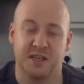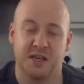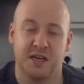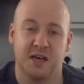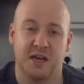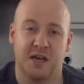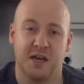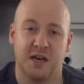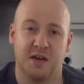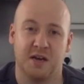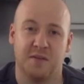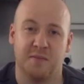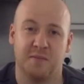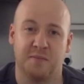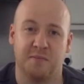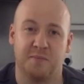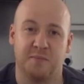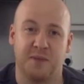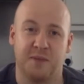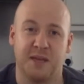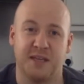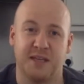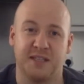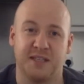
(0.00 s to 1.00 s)

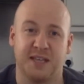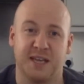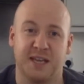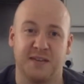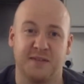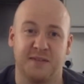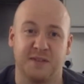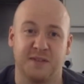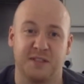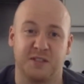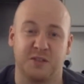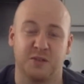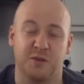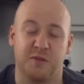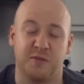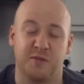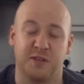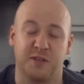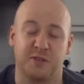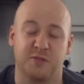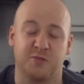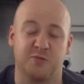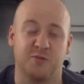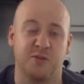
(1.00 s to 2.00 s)
Ben Davies, who I
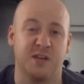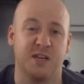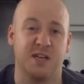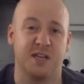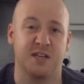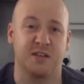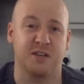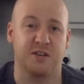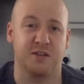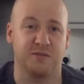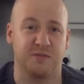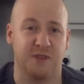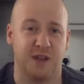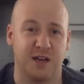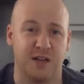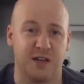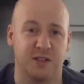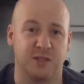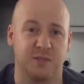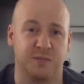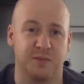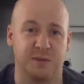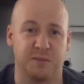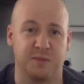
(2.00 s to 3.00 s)
think is really good value
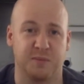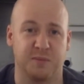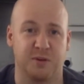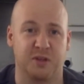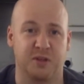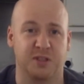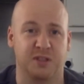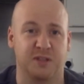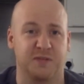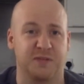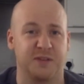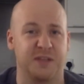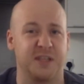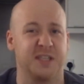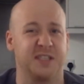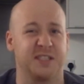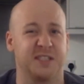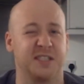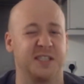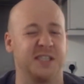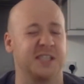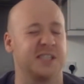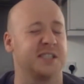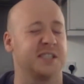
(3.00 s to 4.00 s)
to be booked. I think he's
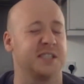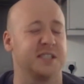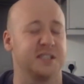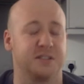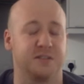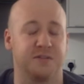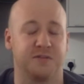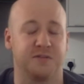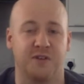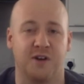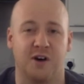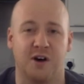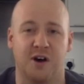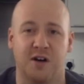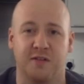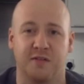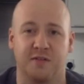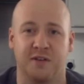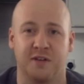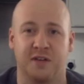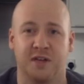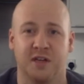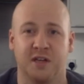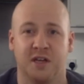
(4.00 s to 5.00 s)
16-5
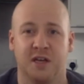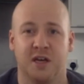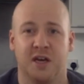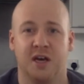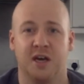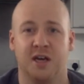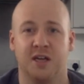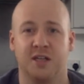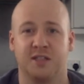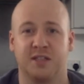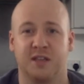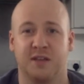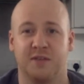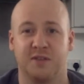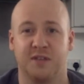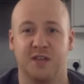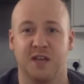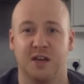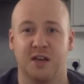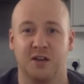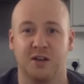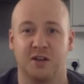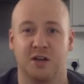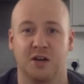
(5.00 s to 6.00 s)
to have a
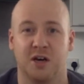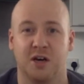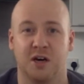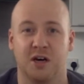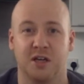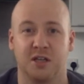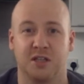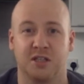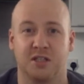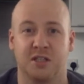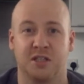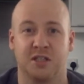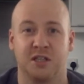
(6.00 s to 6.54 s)
yellow card.